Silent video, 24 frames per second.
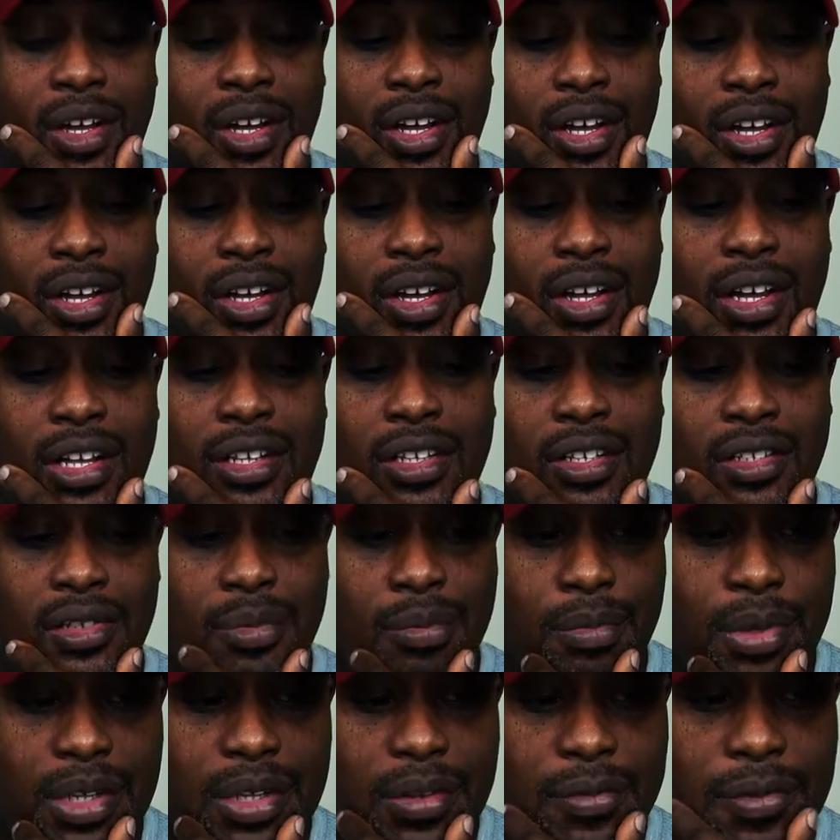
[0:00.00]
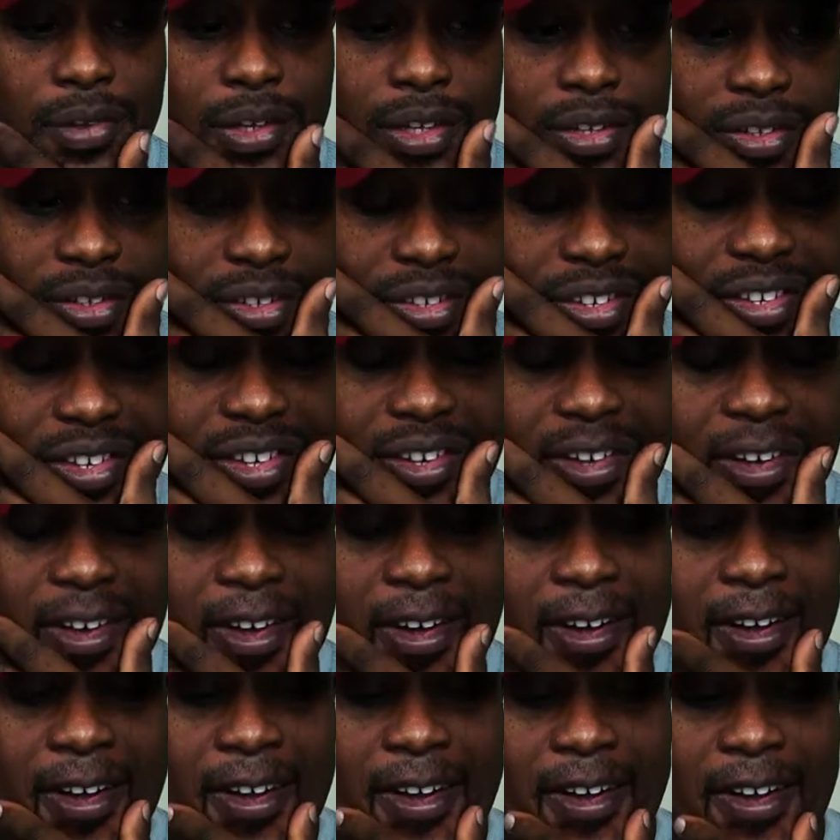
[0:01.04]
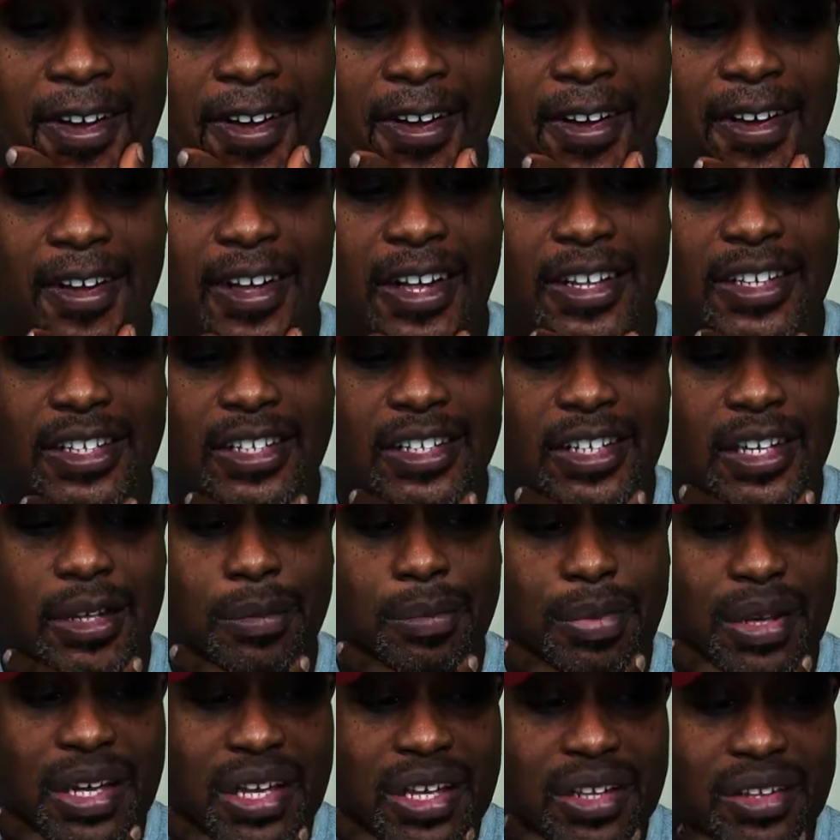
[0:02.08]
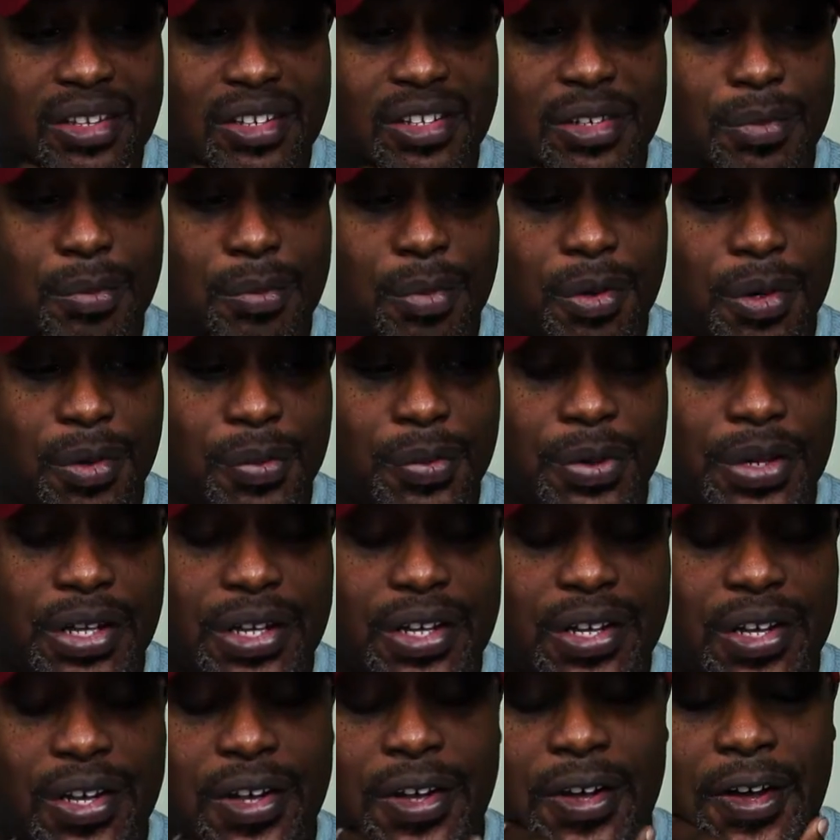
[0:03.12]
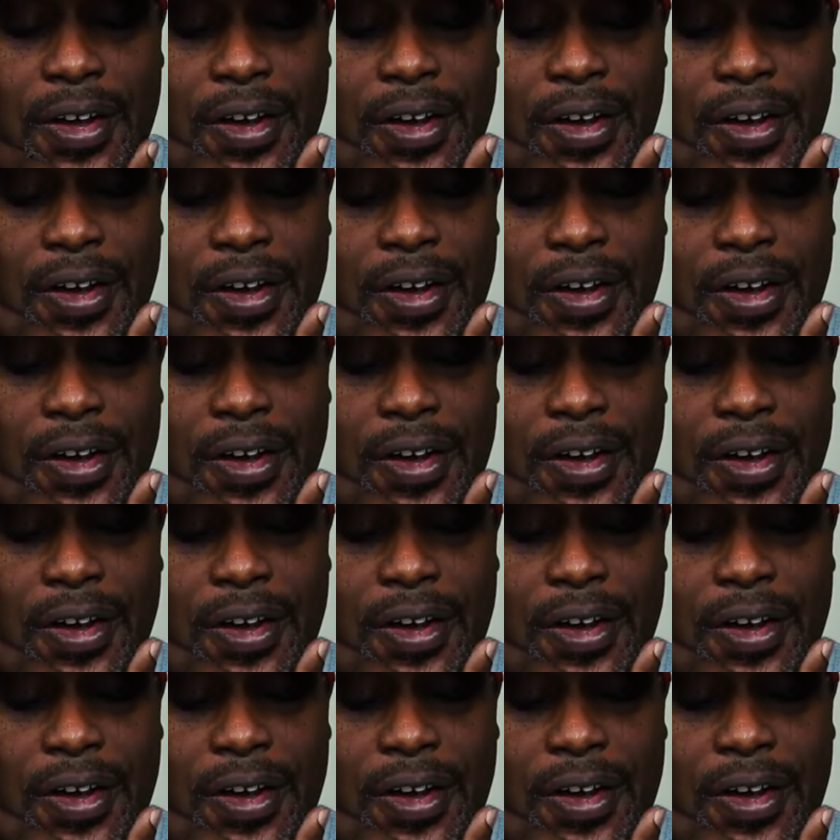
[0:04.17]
I need some benefits, I need to get paid this per week,